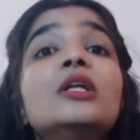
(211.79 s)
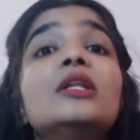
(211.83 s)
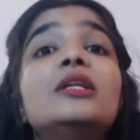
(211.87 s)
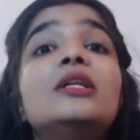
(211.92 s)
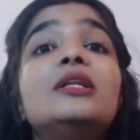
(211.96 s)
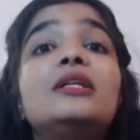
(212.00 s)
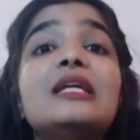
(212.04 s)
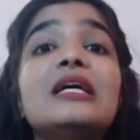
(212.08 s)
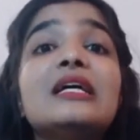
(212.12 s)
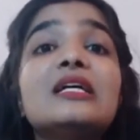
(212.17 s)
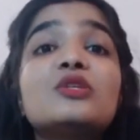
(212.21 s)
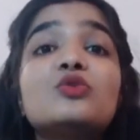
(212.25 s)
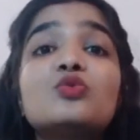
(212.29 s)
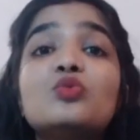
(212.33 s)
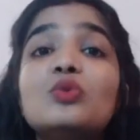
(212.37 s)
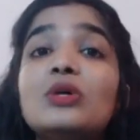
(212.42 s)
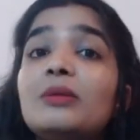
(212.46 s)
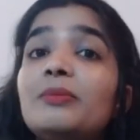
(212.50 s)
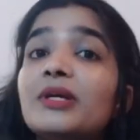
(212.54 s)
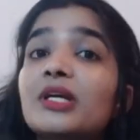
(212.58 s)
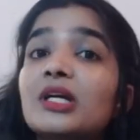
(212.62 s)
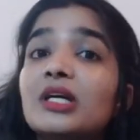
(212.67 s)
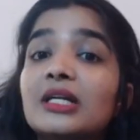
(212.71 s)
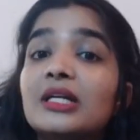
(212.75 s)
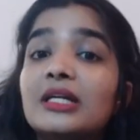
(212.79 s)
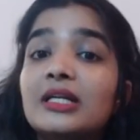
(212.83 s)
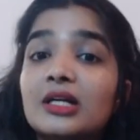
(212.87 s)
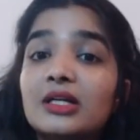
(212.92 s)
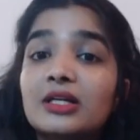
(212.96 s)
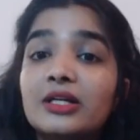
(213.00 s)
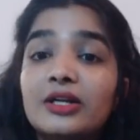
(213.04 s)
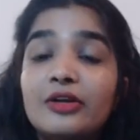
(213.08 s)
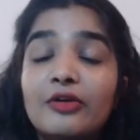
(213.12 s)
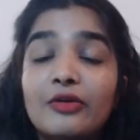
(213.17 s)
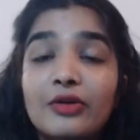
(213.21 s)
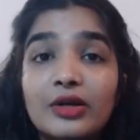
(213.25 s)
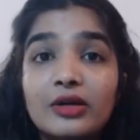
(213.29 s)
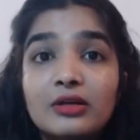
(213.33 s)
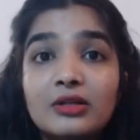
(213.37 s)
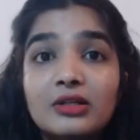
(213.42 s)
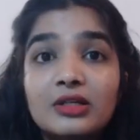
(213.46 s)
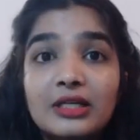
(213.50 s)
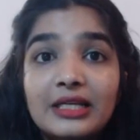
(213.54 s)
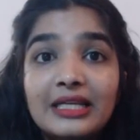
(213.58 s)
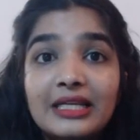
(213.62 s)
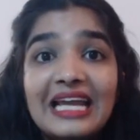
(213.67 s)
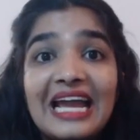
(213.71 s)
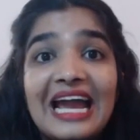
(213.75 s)
The test will be conducted
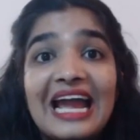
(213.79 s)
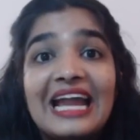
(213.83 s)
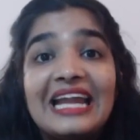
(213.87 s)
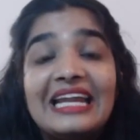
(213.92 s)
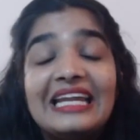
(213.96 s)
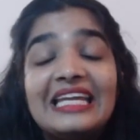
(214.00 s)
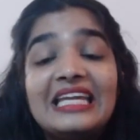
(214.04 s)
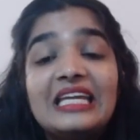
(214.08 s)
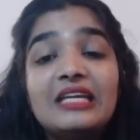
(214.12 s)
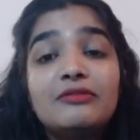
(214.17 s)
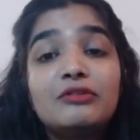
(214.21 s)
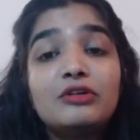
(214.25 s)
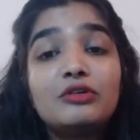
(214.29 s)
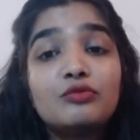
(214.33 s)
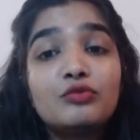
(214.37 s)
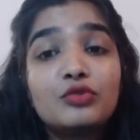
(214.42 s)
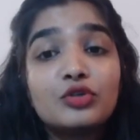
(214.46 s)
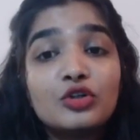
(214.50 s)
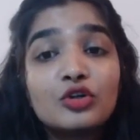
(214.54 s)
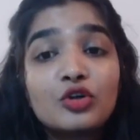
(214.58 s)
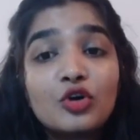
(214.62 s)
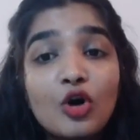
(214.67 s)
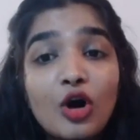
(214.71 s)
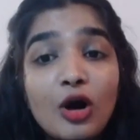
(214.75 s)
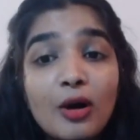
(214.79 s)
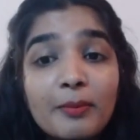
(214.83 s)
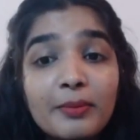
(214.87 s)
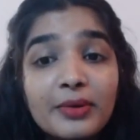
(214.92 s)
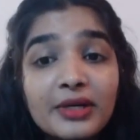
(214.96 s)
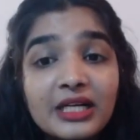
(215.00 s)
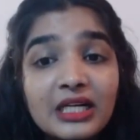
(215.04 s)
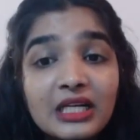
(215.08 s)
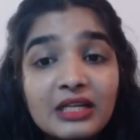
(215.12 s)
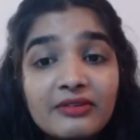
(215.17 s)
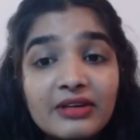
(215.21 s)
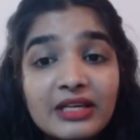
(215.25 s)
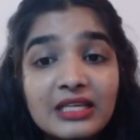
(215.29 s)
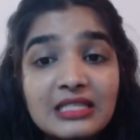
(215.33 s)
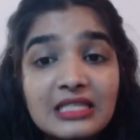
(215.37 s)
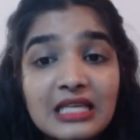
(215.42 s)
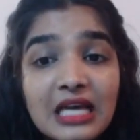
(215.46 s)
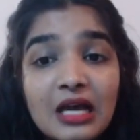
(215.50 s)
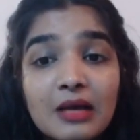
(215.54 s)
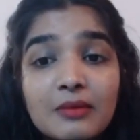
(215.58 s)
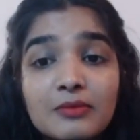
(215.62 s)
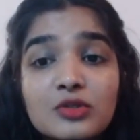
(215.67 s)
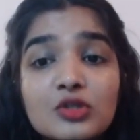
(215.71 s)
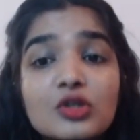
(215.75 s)
regularly, and even for the competitive
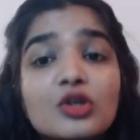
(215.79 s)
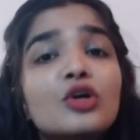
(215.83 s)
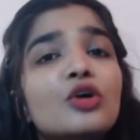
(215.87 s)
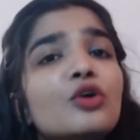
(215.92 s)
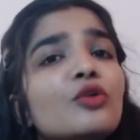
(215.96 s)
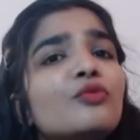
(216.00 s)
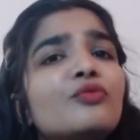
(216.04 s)
exams,